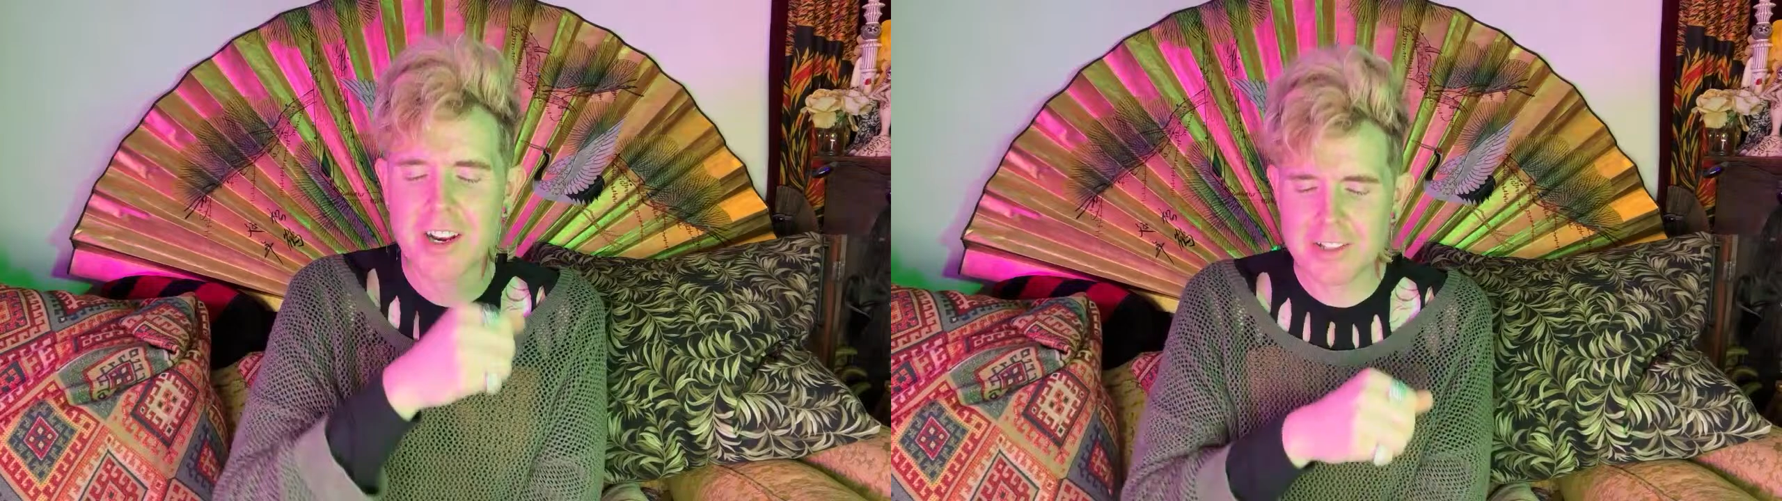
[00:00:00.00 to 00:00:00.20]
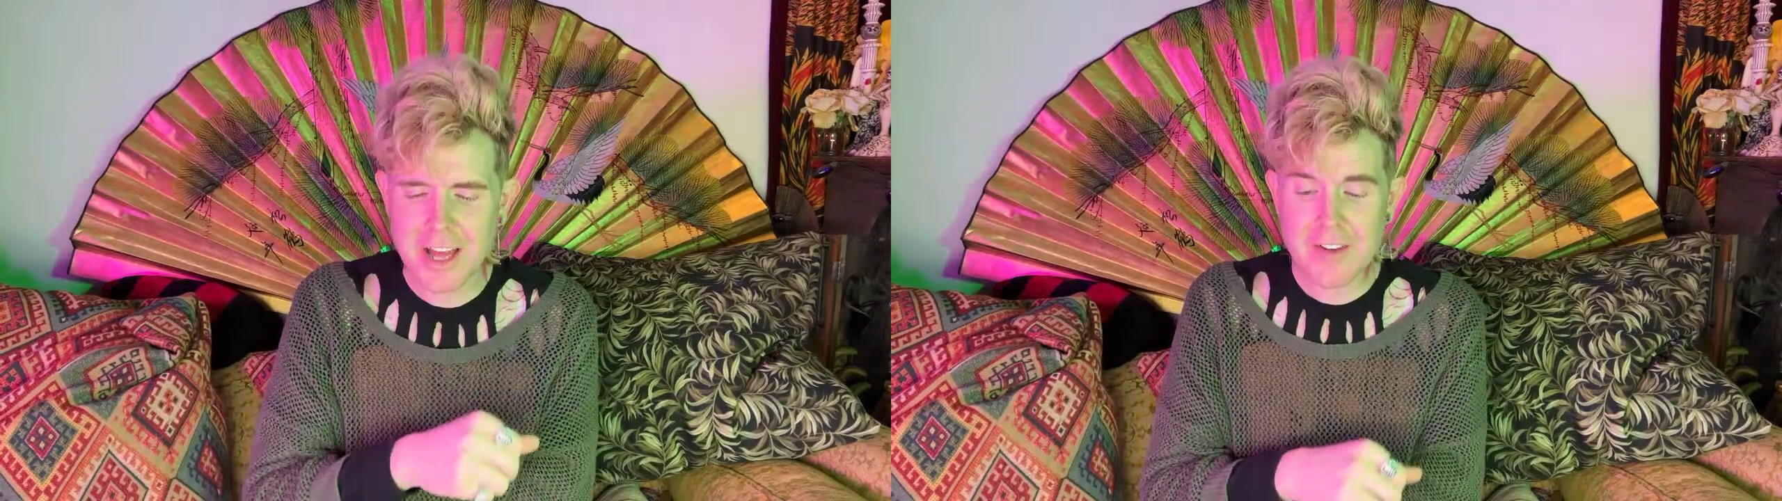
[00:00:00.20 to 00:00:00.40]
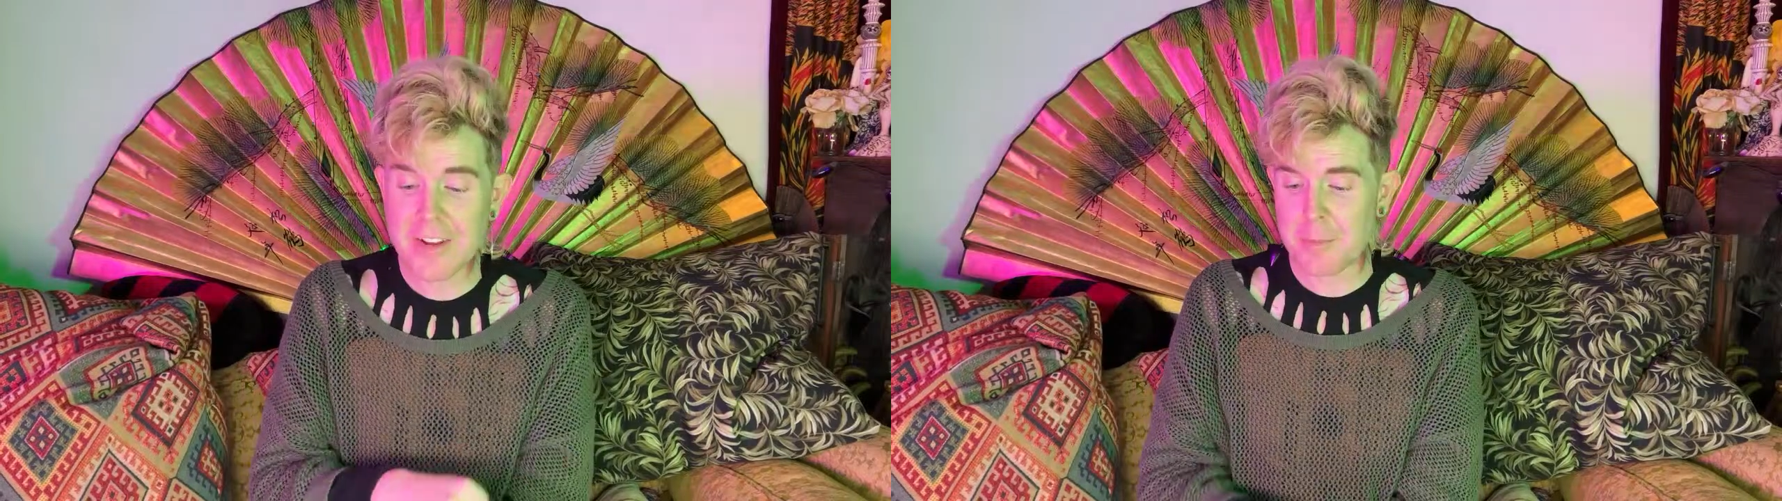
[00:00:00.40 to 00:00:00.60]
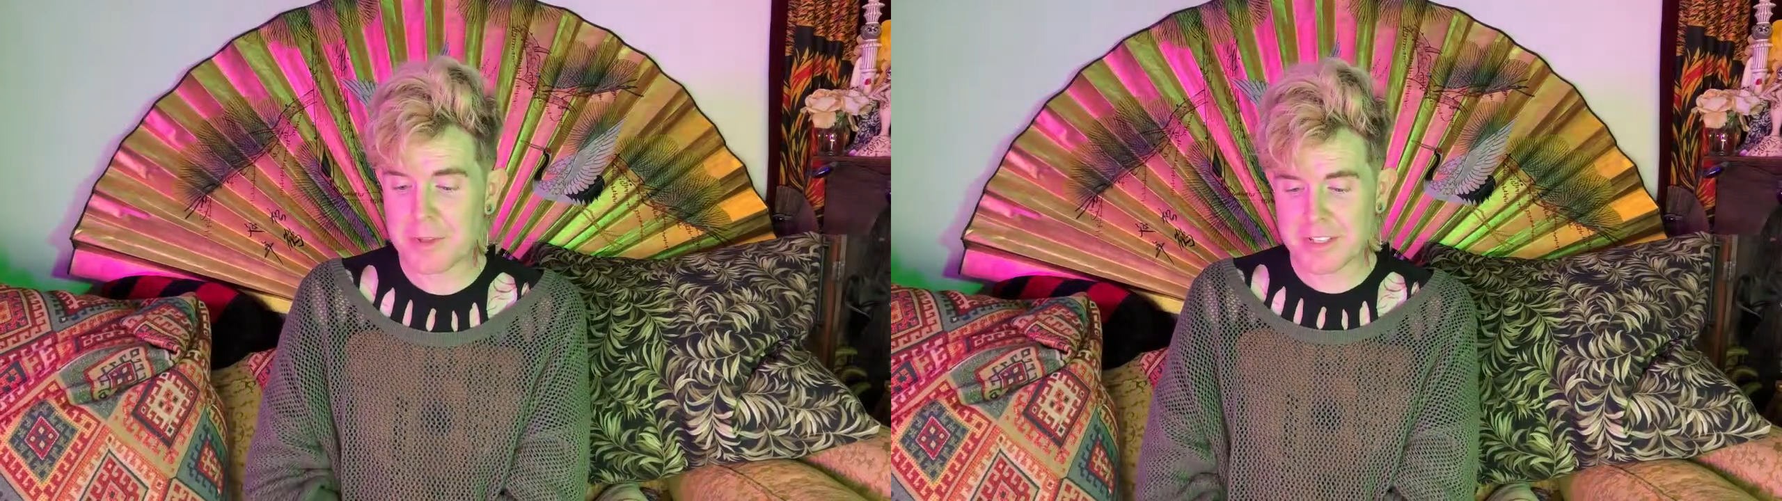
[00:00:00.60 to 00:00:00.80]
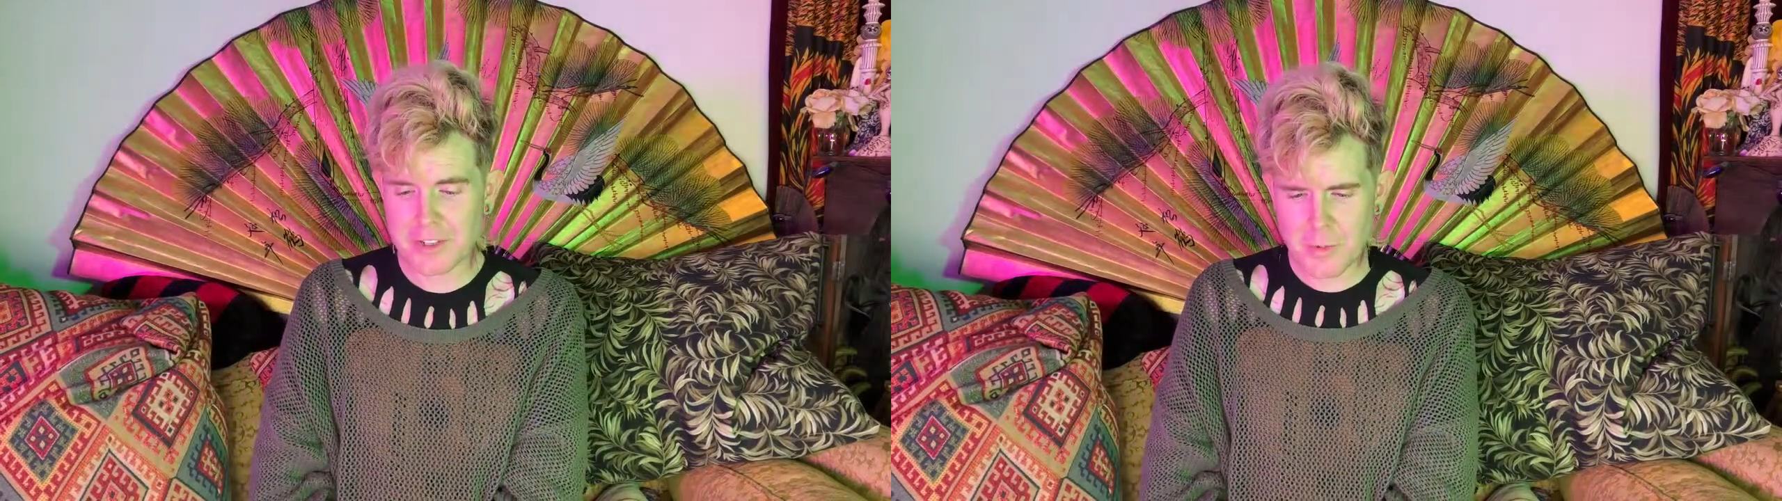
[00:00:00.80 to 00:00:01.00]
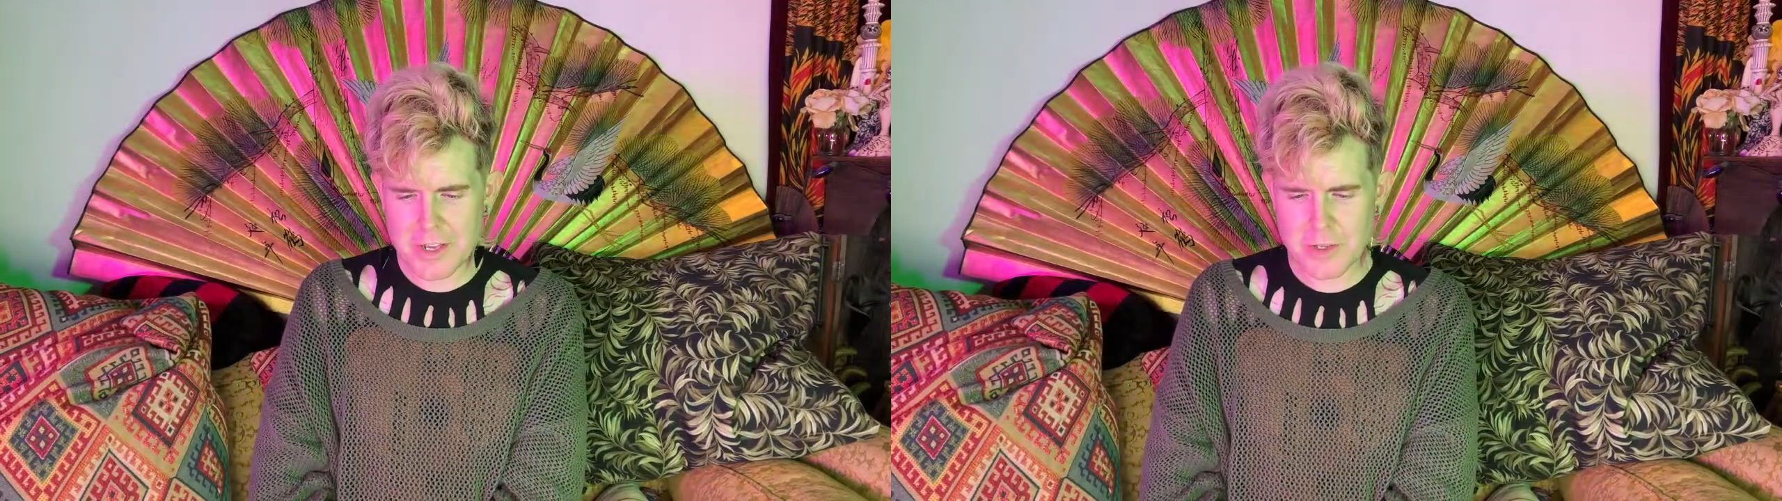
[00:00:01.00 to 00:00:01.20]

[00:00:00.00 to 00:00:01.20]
a live. And I'm like, you know what?